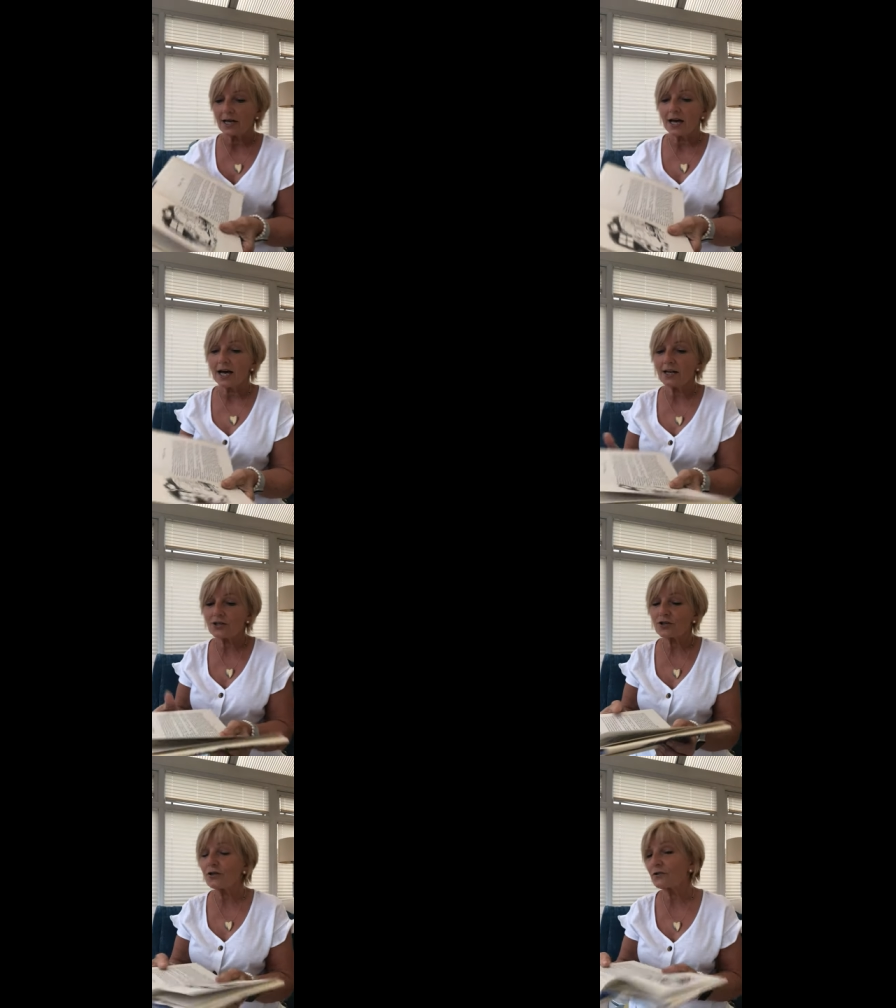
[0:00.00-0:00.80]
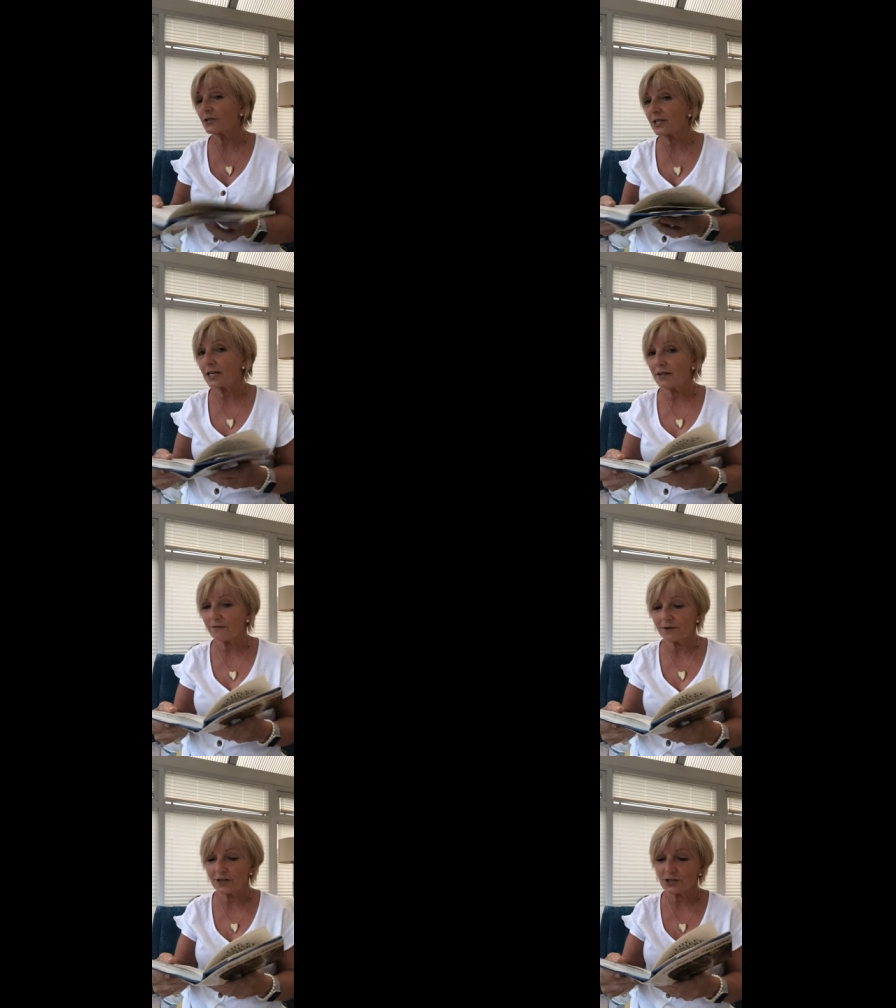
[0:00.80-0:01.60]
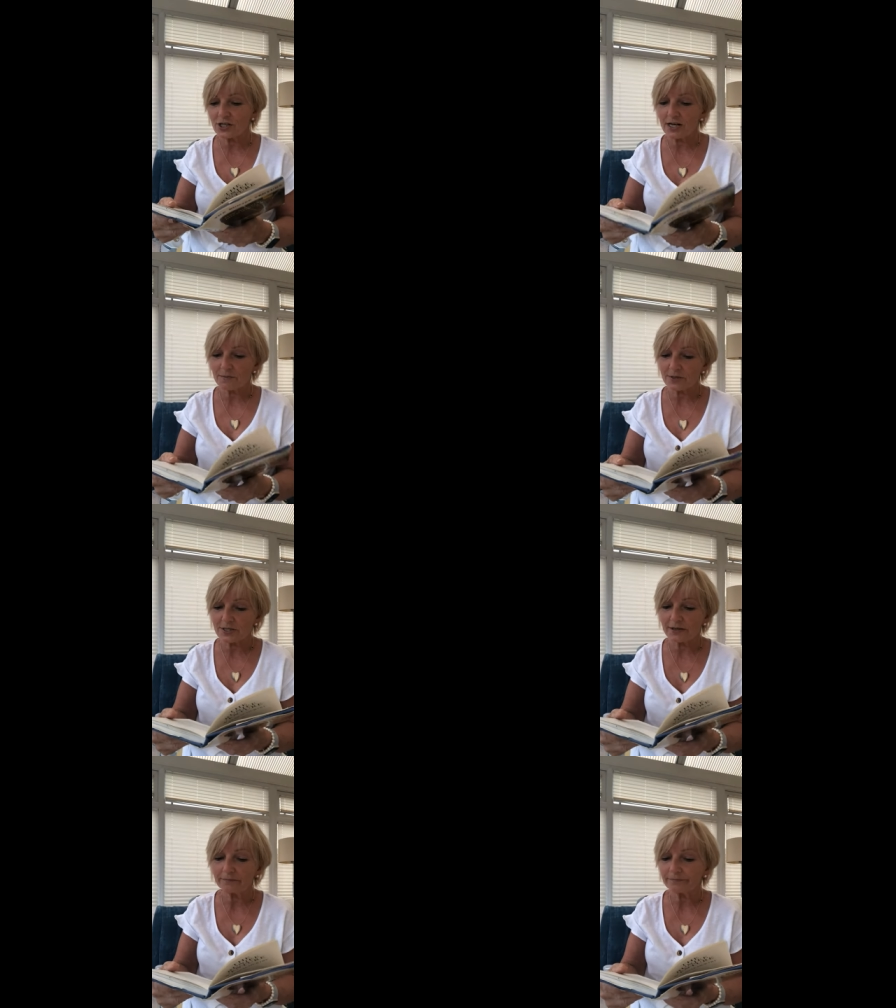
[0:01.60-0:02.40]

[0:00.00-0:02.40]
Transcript: And you'll see in the first chapter